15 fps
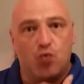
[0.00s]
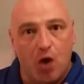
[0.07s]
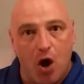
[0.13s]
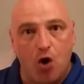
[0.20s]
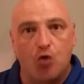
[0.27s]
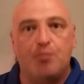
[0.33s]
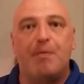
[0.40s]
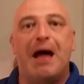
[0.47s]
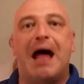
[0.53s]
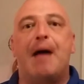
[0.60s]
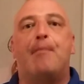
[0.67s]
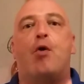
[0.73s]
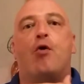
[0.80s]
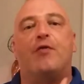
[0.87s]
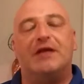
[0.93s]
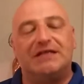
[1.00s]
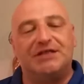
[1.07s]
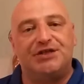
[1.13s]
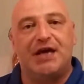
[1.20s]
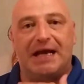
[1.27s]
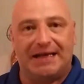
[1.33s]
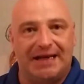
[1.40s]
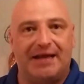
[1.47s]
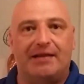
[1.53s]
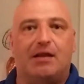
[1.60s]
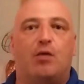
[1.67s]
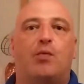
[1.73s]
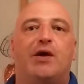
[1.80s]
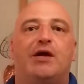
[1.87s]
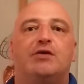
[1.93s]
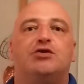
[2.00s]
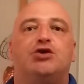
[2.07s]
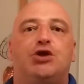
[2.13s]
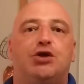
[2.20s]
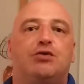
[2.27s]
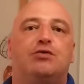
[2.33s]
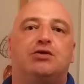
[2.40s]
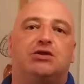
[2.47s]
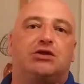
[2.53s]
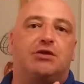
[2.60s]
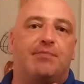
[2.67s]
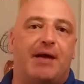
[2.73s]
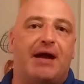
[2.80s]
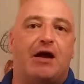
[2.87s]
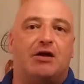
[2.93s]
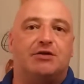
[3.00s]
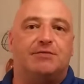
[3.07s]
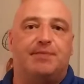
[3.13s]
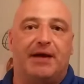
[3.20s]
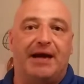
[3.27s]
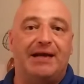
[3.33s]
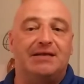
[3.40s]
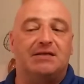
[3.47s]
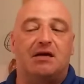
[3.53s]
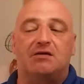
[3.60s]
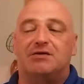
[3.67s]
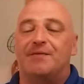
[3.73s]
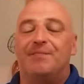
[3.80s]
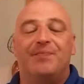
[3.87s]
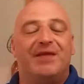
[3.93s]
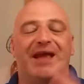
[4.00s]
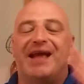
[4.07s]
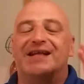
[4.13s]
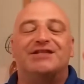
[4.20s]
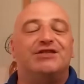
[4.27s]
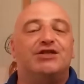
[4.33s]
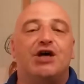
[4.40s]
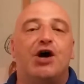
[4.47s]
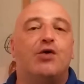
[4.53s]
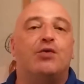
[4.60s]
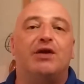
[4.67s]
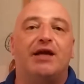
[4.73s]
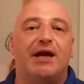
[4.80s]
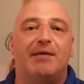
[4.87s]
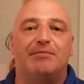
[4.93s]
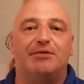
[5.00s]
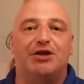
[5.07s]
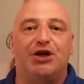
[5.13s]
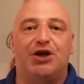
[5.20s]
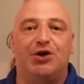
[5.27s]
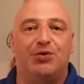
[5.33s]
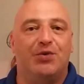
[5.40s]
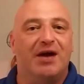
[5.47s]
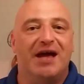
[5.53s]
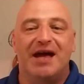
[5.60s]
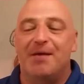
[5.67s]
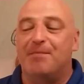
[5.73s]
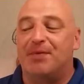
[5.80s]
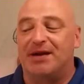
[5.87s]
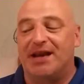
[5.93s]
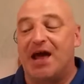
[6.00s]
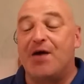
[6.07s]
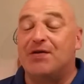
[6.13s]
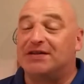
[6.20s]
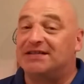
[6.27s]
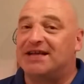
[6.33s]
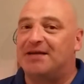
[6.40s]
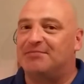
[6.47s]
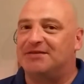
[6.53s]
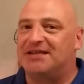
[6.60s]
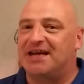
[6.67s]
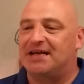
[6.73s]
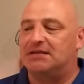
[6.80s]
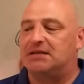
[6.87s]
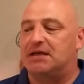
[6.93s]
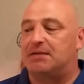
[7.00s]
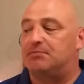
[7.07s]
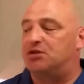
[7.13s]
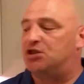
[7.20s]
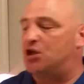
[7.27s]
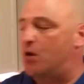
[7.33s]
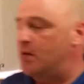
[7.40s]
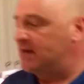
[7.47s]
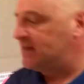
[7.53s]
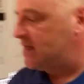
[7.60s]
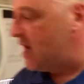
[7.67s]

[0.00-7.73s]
roadmap or this technique that we used to make our spaghetti sauce. It's totally up to you. But now it's time to taste, and I'm so